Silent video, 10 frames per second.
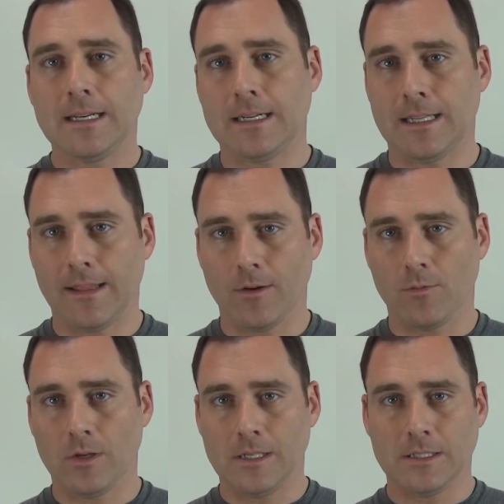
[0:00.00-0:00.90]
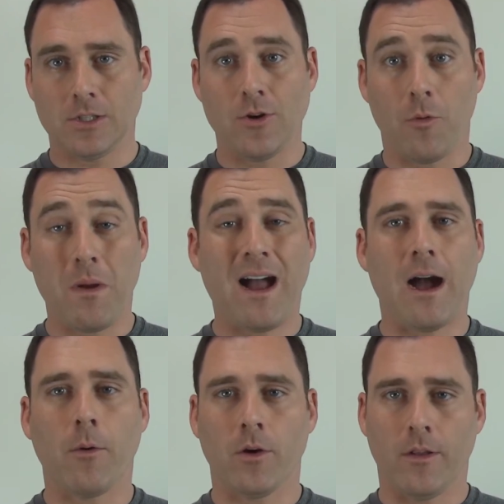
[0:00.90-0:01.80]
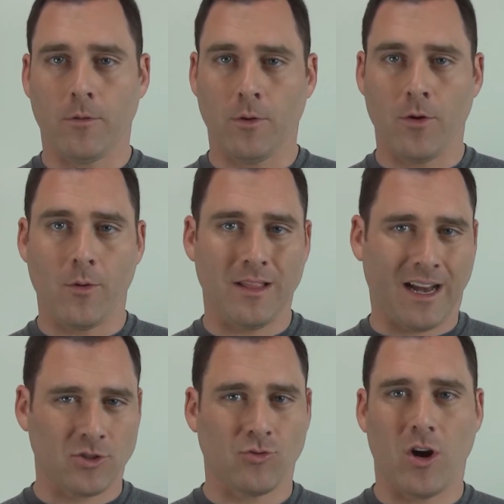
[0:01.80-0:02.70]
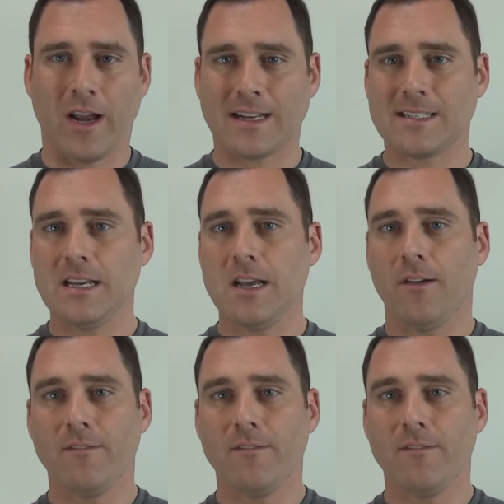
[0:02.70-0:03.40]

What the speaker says: There was no power. There were no electronics.